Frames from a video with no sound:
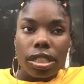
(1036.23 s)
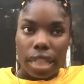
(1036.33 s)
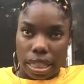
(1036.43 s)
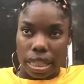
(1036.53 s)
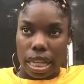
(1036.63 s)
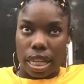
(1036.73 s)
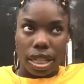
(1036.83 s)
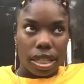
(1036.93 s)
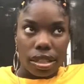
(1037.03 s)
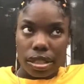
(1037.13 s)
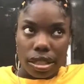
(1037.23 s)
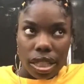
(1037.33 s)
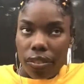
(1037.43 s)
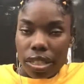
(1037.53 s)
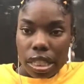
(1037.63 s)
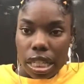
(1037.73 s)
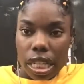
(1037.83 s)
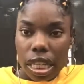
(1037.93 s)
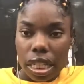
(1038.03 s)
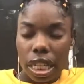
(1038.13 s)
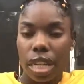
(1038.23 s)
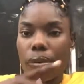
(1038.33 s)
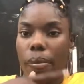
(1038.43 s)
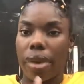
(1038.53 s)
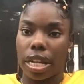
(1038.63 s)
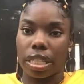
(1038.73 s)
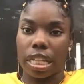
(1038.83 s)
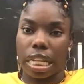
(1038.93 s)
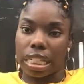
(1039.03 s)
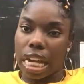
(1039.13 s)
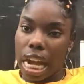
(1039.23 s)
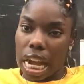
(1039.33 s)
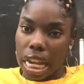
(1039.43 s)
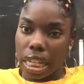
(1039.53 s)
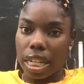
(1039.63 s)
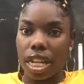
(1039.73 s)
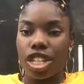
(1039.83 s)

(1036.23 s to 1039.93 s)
let's say 17, then they went back to like 9.